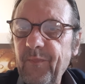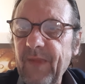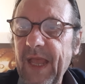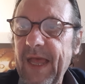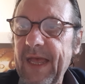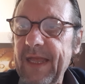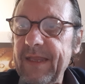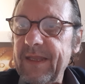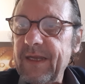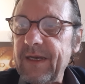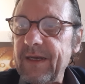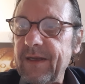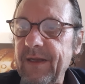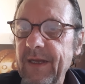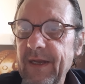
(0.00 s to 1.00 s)
And
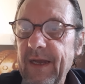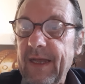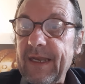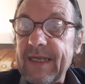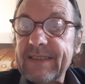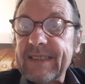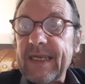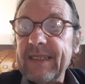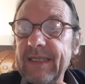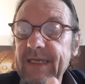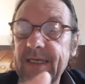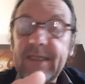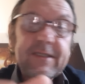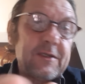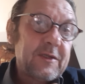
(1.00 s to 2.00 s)
ascending
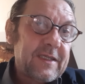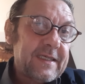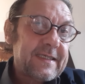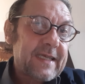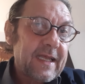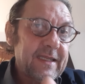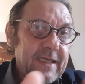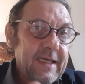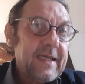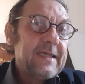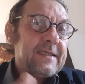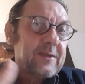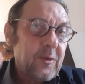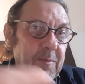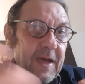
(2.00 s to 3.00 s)
is the descending,
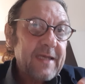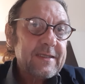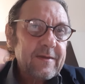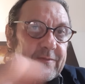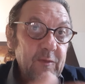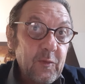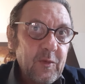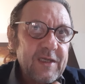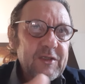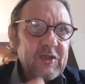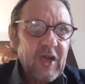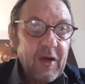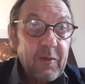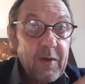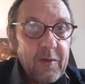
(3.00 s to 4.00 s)
is the path of the way
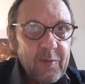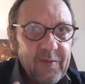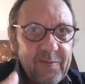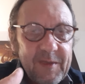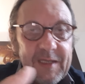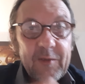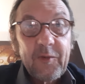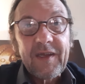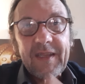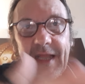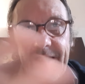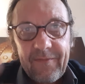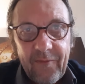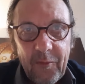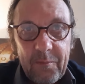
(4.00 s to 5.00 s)
shower. We've been doing
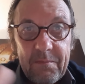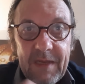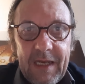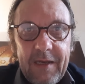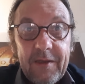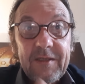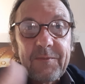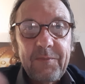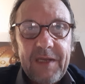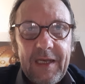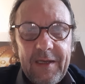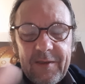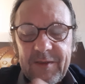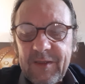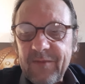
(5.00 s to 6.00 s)
that for millions,
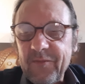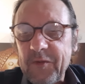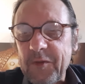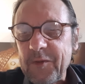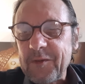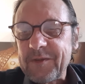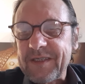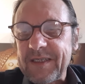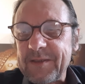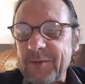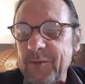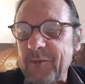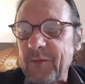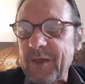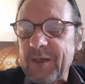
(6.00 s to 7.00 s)
billions of years. And
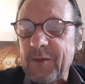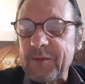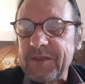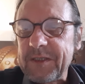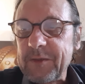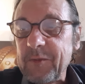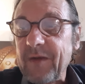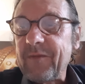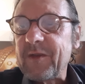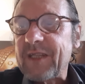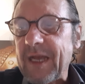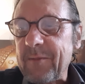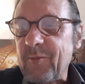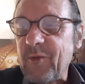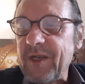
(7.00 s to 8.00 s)
so we continue every
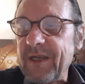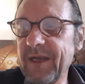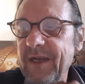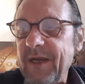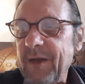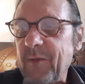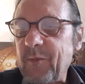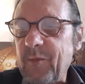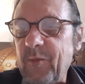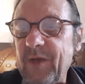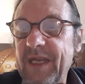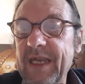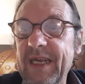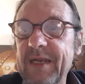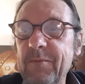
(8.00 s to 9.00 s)
time we're
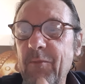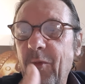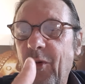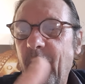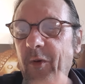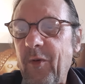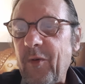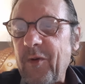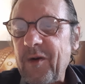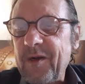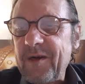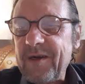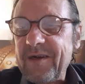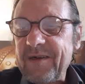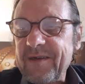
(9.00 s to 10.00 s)
getting more
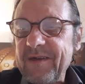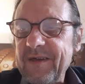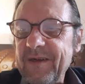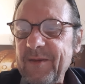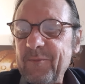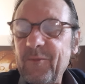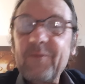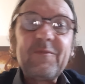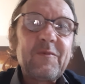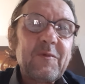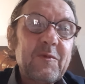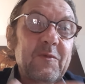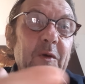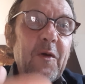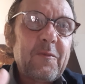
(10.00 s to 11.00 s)

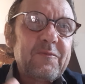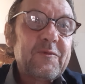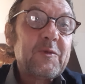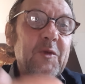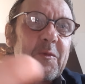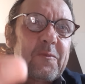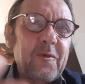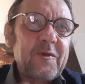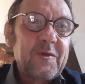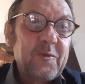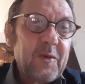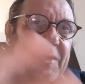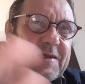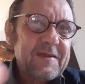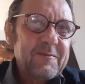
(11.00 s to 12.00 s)
up to the point
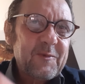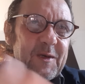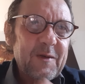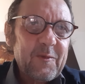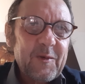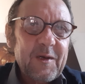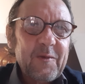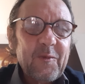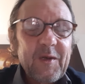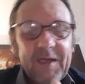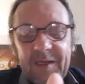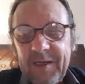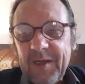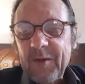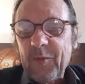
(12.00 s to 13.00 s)
where
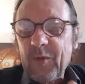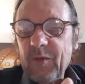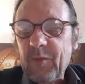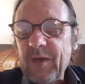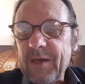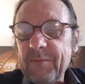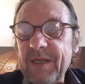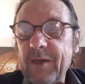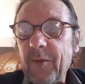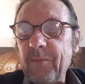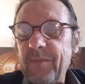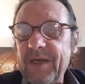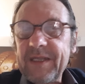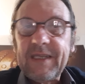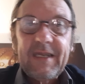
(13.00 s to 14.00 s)
we'll be
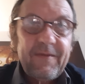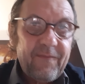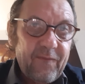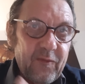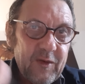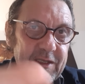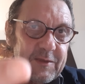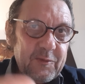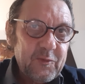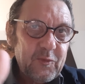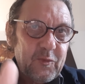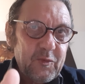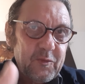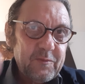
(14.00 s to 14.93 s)
completely free to